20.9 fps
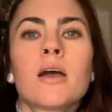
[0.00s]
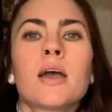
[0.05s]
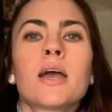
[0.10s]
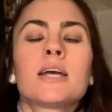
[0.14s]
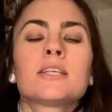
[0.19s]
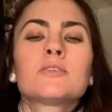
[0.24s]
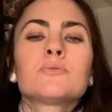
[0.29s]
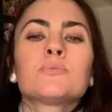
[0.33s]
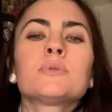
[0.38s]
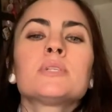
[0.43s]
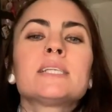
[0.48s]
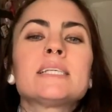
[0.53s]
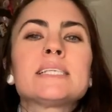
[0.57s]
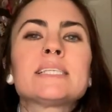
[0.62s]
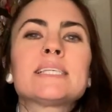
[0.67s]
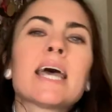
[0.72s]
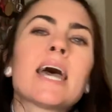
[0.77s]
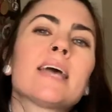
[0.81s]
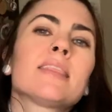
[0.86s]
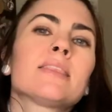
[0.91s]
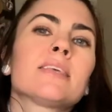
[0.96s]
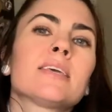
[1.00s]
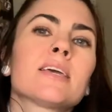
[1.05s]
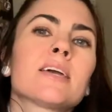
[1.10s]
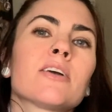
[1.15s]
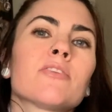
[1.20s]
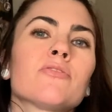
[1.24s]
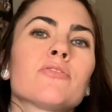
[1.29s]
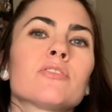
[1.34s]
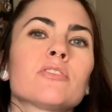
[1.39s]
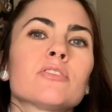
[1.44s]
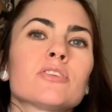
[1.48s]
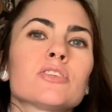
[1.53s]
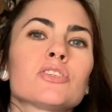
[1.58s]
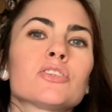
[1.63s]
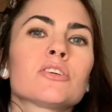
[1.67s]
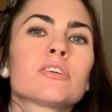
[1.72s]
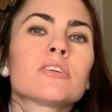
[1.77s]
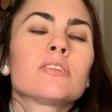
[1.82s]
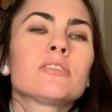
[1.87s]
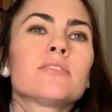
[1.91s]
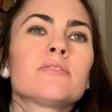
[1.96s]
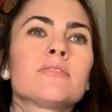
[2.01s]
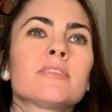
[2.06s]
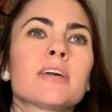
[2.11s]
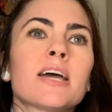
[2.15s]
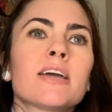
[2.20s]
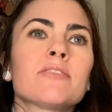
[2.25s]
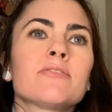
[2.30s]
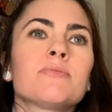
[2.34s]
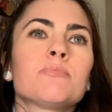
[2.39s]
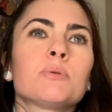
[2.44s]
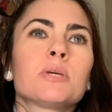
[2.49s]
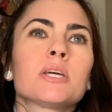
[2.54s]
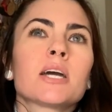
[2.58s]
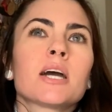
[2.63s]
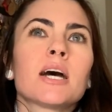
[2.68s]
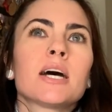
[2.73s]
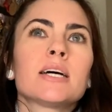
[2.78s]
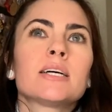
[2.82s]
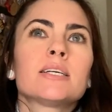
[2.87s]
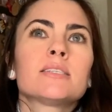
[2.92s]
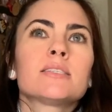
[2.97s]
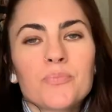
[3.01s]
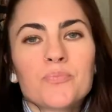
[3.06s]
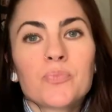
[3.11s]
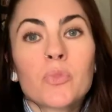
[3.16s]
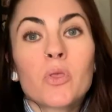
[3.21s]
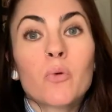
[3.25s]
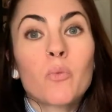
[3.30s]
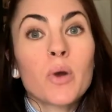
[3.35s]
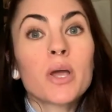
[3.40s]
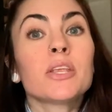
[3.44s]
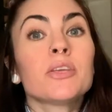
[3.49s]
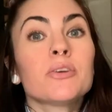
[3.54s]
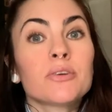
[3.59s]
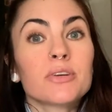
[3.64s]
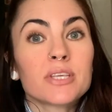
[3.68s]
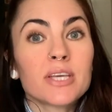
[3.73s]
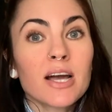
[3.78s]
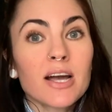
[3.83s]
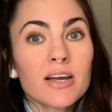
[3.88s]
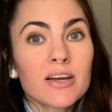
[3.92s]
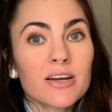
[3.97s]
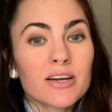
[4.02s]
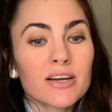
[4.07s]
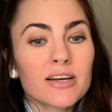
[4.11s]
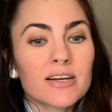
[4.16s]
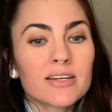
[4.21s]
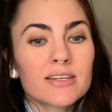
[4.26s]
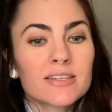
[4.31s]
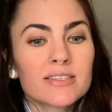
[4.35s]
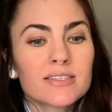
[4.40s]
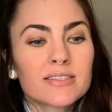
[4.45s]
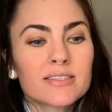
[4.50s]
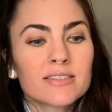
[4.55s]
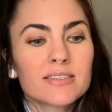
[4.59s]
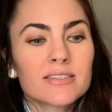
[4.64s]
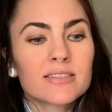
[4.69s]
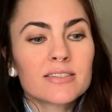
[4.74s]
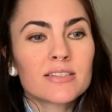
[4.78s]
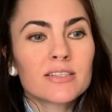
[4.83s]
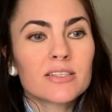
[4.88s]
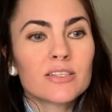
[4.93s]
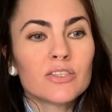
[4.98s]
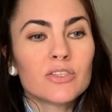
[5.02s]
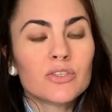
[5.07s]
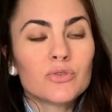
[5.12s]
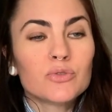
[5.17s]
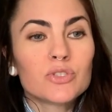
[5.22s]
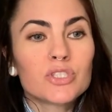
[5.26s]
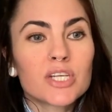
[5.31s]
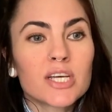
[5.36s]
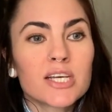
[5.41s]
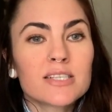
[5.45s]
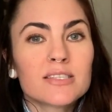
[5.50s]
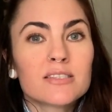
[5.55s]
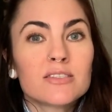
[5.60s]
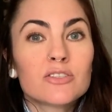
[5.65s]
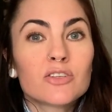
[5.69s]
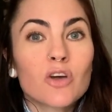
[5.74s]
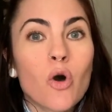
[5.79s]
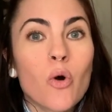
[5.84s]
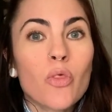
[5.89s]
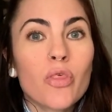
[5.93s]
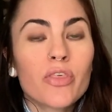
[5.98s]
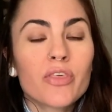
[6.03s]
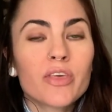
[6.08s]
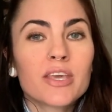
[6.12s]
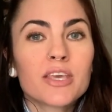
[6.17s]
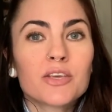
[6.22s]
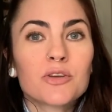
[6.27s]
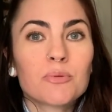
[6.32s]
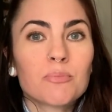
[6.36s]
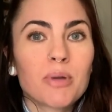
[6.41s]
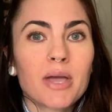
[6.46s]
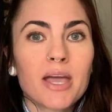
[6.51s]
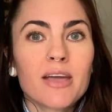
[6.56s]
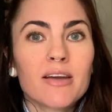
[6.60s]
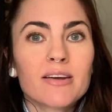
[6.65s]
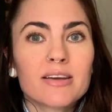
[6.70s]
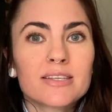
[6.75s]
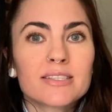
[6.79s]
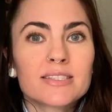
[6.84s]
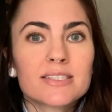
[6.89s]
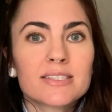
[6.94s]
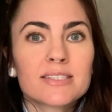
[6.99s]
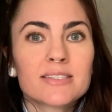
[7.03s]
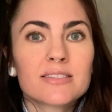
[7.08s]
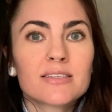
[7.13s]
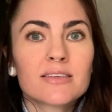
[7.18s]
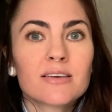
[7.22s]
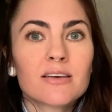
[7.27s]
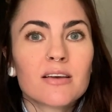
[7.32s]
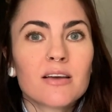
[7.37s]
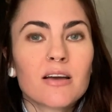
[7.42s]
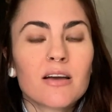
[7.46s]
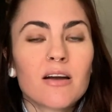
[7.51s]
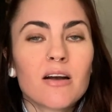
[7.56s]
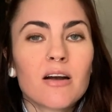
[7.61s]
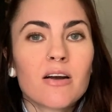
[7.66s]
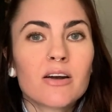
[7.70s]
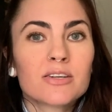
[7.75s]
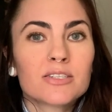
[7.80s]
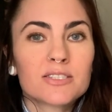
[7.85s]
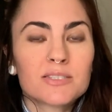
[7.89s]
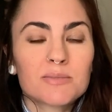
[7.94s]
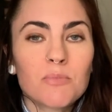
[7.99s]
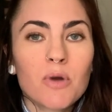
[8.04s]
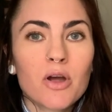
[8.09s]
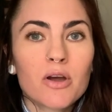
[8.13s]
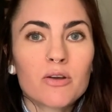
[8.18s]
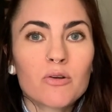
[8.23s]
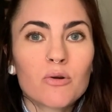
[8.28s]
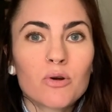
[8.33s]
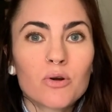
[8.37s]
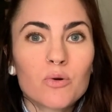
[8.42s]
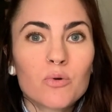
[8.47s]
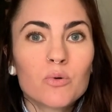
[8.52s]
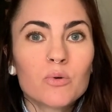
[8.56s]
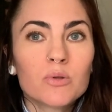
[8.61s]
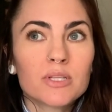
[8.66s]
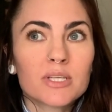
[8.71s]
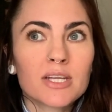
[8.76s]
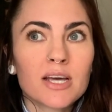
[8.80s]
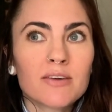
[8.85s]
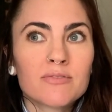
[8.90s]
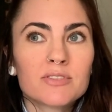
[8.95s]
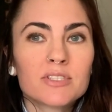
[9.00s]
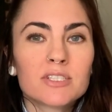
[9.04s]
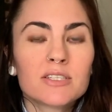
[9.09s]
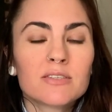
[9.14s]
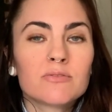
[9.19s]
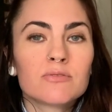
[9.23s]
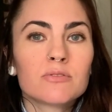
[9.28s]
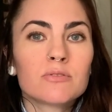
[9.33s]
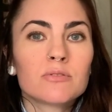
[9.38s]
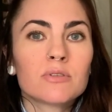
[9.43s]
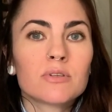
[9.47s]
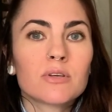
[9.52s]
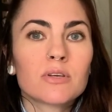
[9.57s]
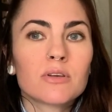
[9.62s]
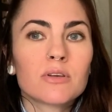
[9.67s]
It's a really sad thing, I feel, the circle of life, because when you're younger, you just don't think your parents are smart or cool enough to give you